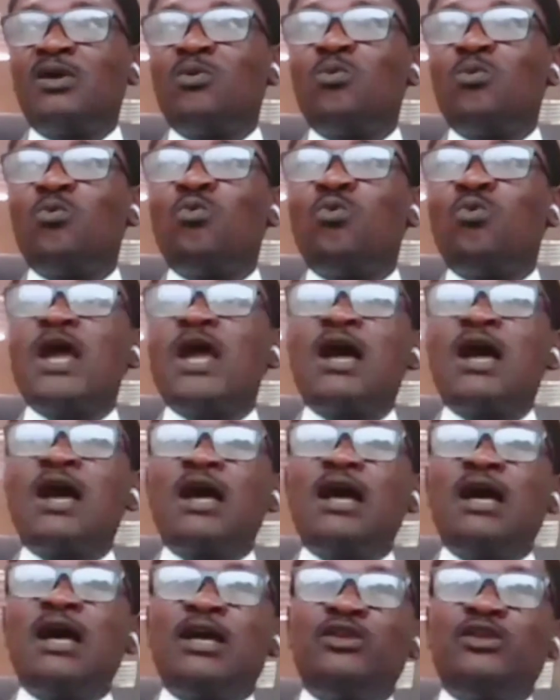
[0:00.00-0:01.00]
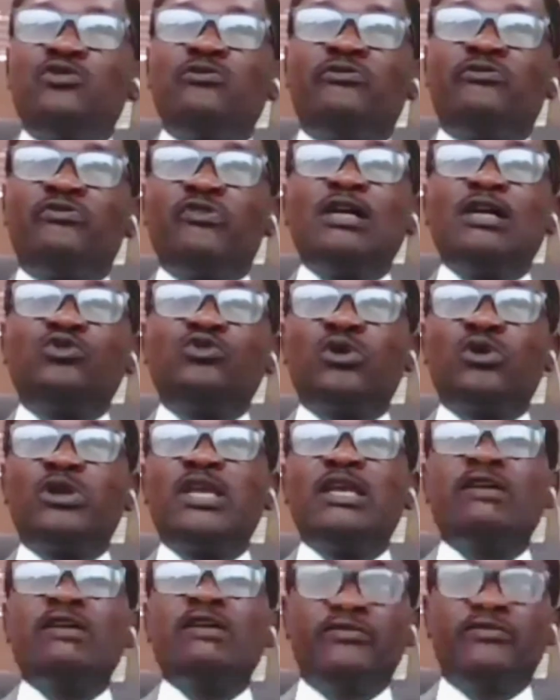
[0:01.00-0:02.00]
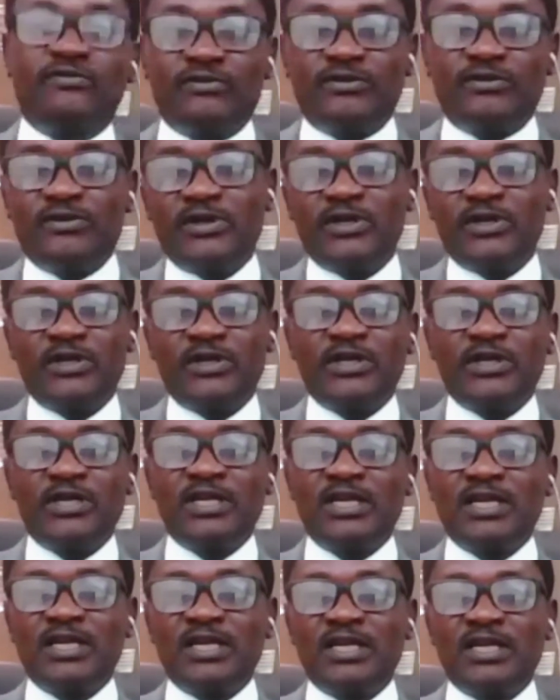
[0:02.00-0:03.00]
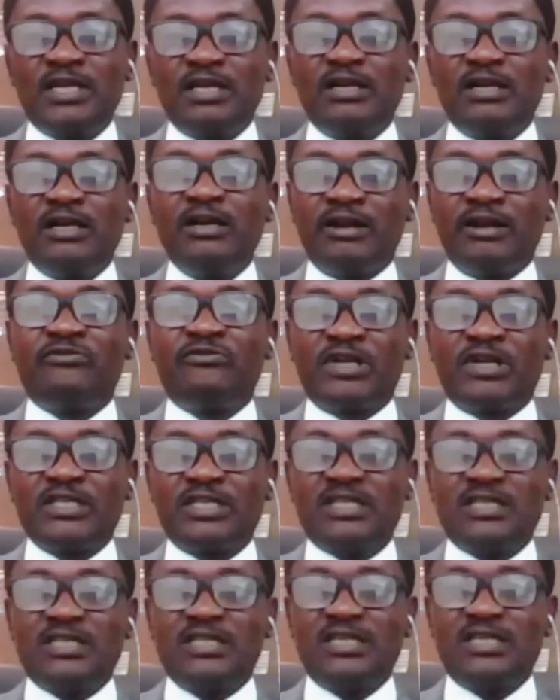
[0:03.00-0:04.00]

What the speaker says: where you fail to give reference,